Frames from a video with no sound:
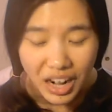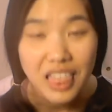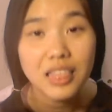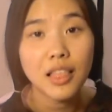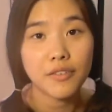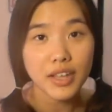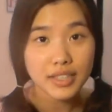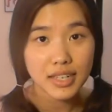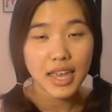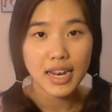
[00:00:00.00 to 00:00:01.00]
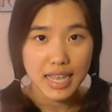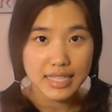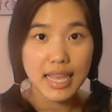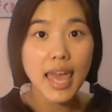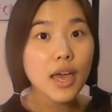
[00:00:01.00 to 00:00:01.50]
love it. It
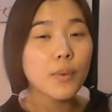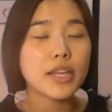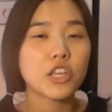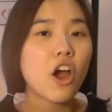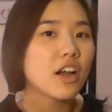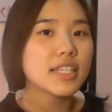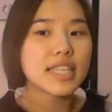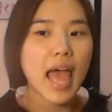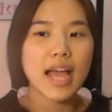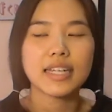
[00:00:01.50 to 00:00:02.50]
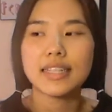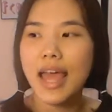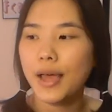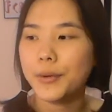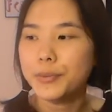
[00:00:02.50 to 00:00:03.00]
is AOA's Heart Attack.
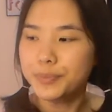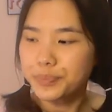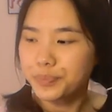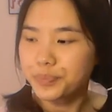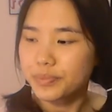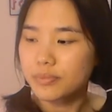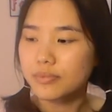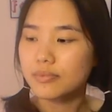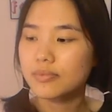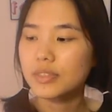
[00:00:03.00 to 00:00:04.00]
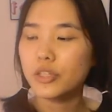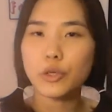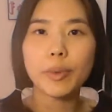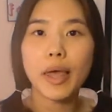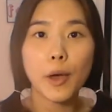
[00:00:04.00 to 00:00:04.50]
Now
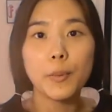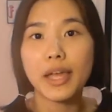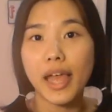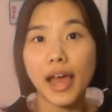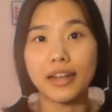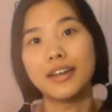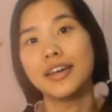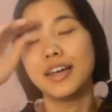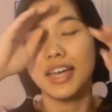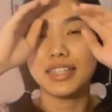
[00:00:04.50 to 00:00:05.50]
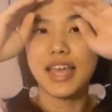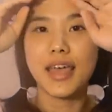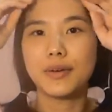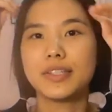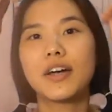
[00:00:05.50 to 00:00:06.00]
you'll be like, oh my god, it's
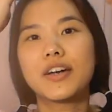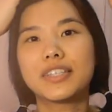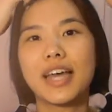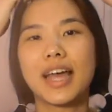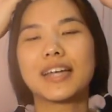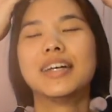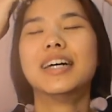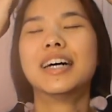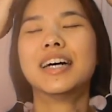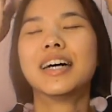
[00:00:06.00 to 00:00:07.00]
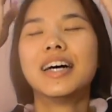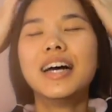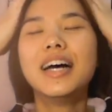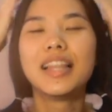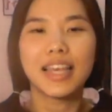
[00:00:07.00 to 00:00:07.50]
AOA's Heart
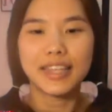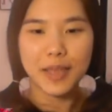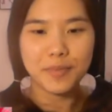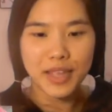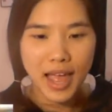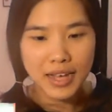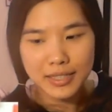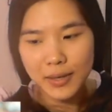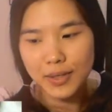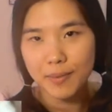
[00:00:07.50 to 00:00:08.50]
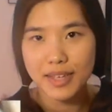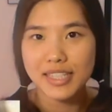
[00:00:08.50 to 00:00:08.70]
Attack. Like, they beat EXO, they beat